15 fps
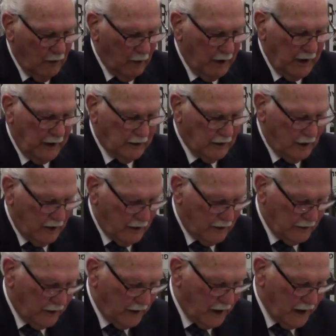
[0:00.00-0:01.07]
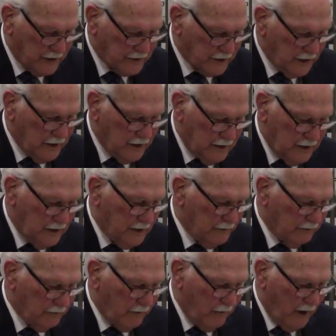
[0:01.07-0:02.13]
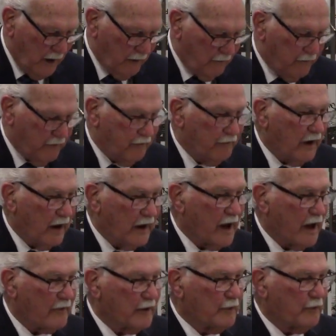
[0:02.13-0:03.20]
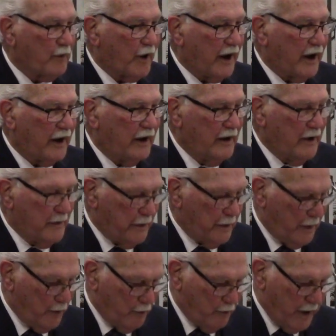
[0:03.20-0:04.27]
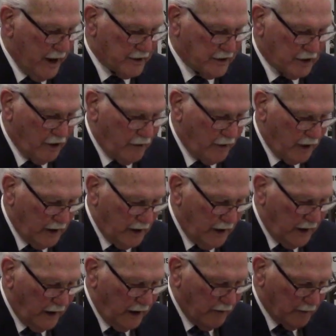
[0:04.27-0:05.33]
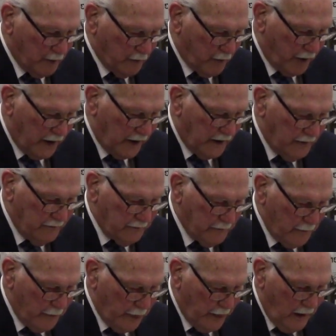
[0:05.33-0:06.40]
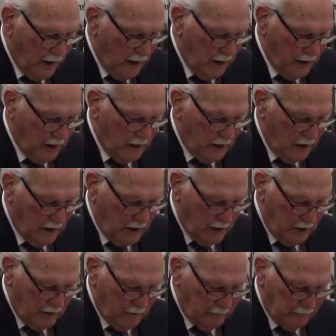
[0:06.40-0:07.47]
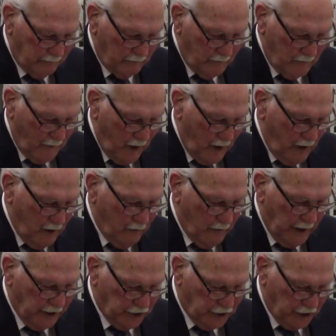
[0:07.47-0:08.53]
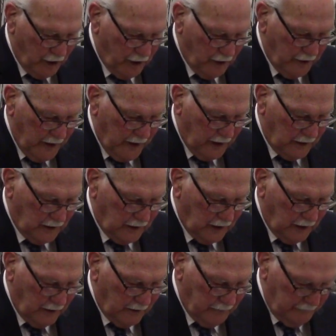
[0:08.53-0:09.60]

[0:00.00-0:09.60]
we need to learn the lessons of unleavened bread, Passover and unleavened bread, and uh, make sure that uh,